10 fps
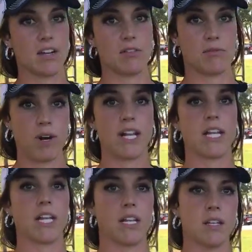of
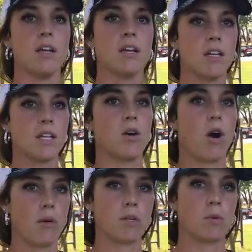running and
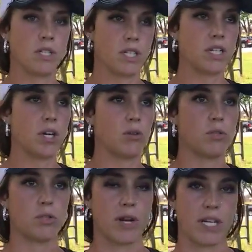always wanting to go
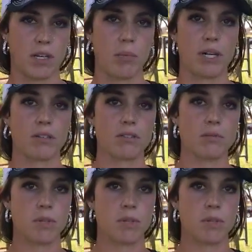straight into barrels,